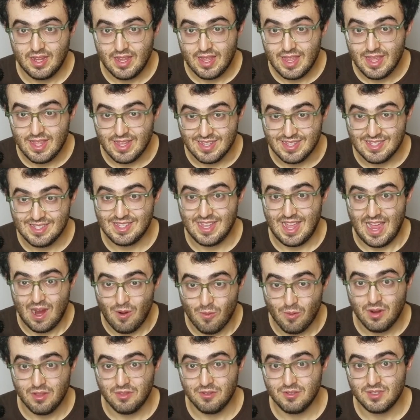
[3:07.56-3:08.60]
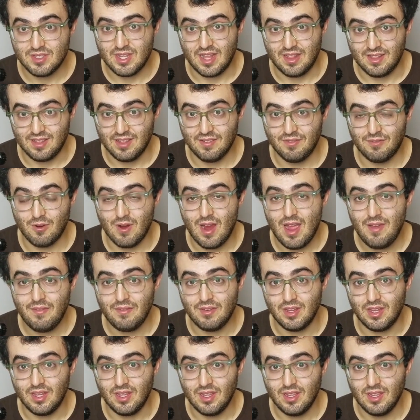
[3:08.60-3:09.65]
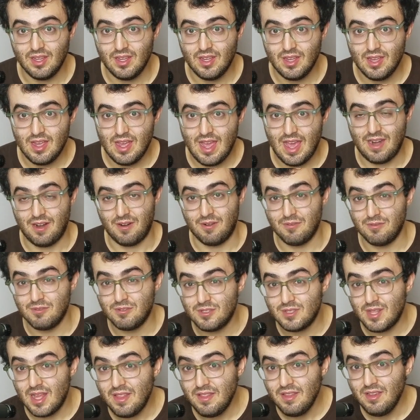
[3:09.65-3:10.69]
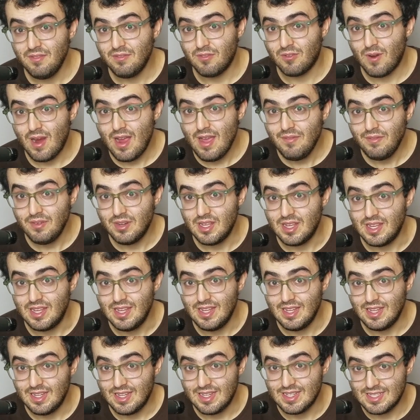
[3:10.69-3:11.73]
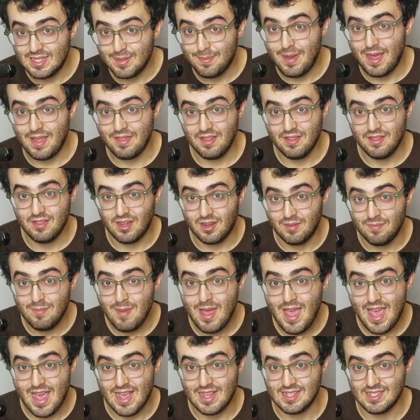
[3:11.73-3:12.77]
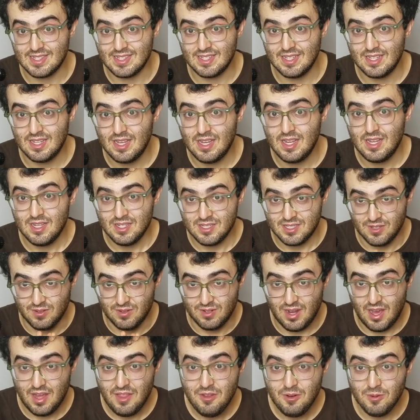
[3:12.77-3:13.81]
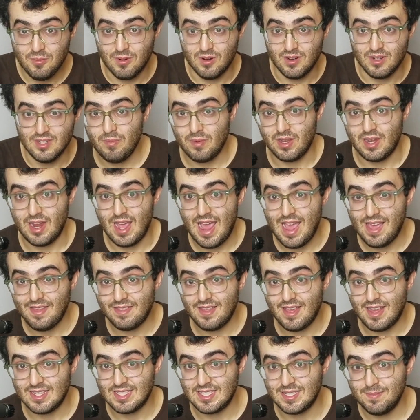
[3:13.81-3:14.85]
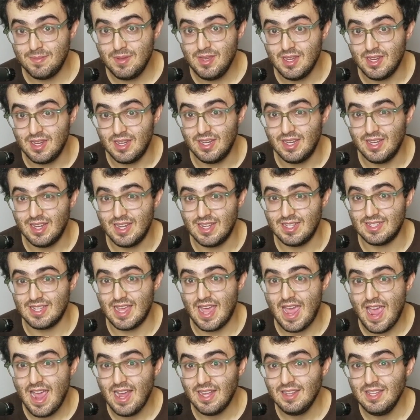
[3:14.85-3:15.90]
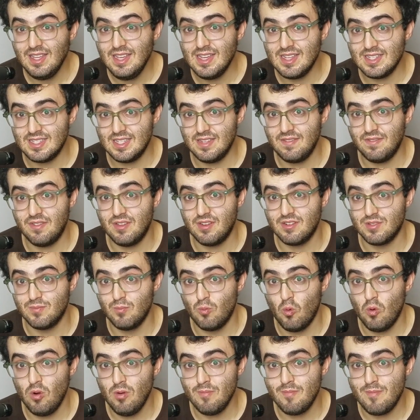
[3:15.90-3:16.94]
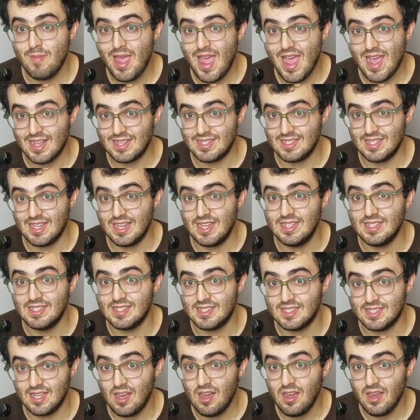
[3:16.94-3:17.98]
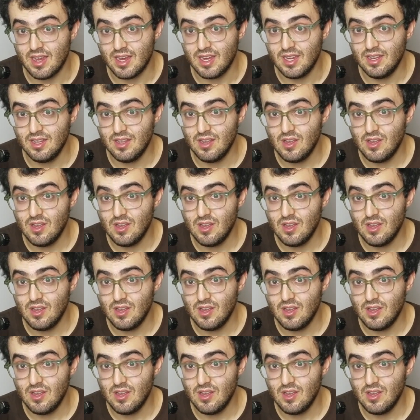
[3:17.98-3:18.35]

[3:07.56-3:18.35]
is our understanding of gravity. And our understanding of gravity is dependent on mass. So in other words, at that speed, it's acting as if there's more mass inside,